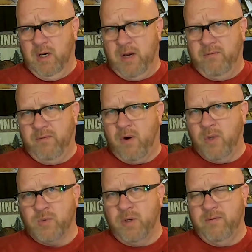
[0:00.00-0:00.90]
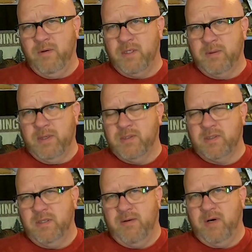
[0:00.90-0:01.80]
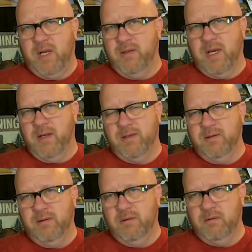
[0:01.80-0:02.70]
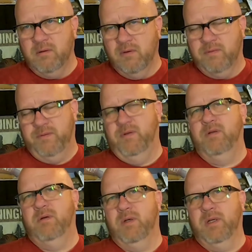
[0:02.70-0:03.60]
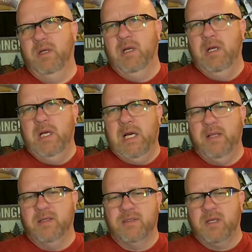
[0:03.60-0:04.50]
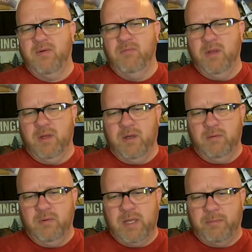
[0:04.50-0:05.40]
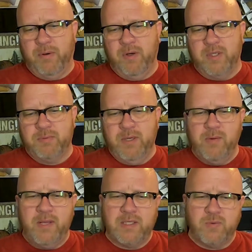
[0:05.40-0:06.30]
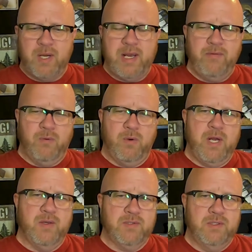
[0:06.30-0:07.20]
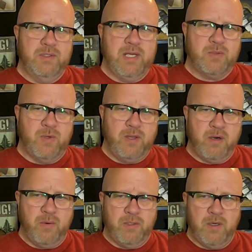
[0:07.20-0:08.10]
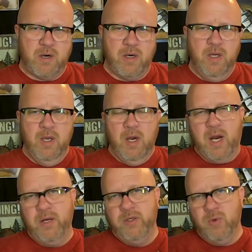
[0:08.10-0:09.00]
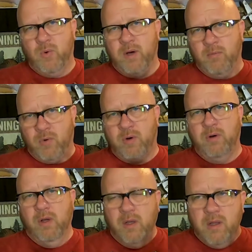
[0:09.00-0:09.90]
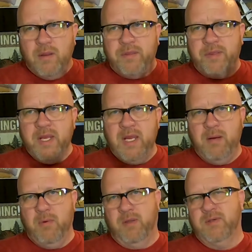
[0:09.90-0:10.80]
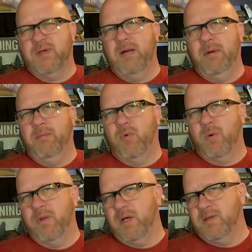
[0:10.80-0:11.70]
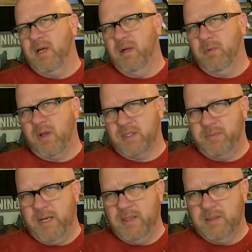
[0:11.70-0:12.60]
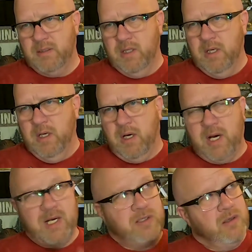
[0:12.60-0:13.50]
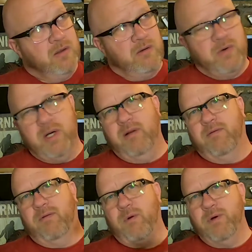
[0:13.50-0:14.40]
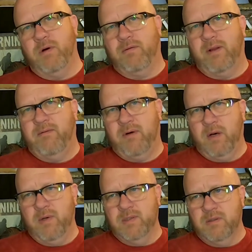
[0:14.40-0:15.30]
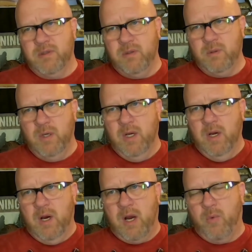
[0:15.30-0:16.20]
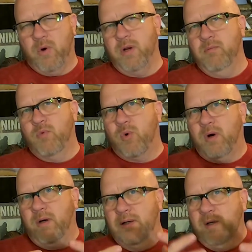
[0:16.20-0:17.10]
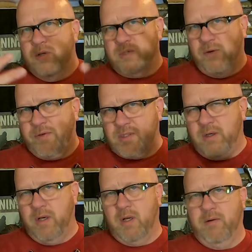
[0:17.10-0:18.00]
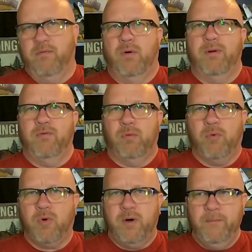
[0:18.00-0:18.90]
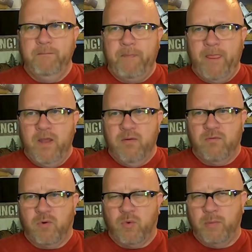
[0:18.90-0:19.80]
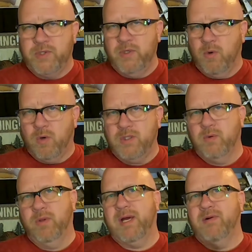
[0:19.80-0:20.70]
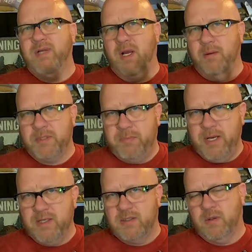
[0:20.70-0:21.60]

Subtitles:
I've always wanted to finish them. I just never had that oomph to do it. And this has given me that push. But anyway, that's why I have the roadhouses, and that's why they are what they are. I do want more theme on the side of my board without taking up a lot of space. I actually credited Floating Earth for that very reason too. I wanted more surface area on a 4x4 board for War Machine Hordes without taking up space.